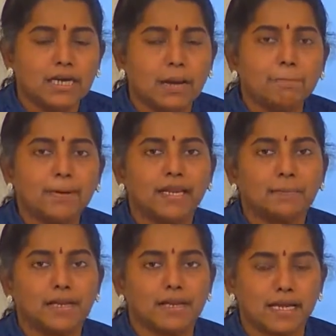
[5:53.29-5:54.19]

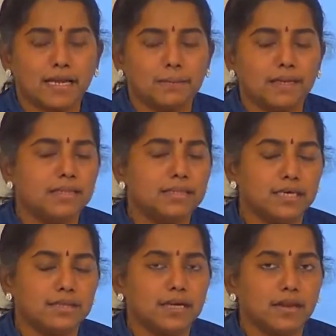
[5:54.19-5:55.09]
Comparable, runnable,
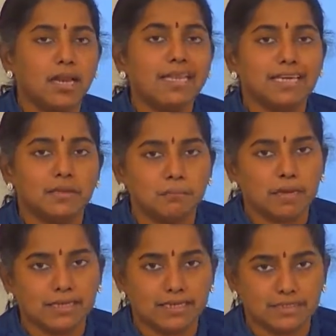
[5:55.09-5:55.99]
these are all
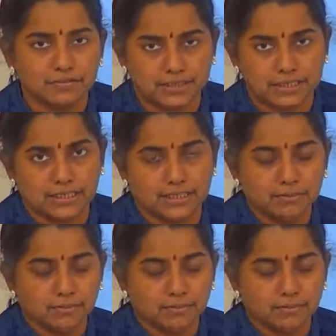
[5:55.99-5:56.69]
inbuilt interfaces.